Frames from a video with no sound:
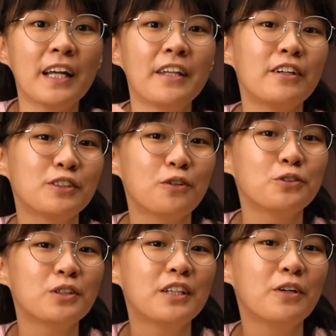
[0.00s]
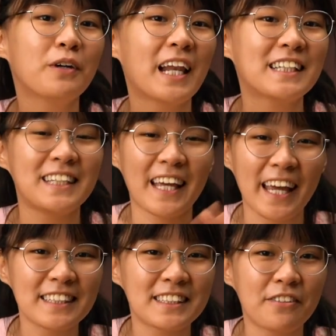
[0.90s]
There is also the new Galaxy
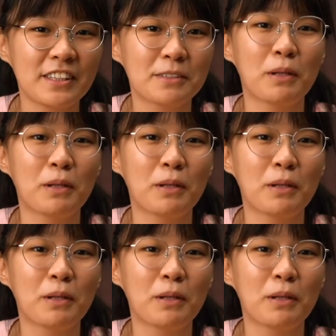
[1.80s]
A series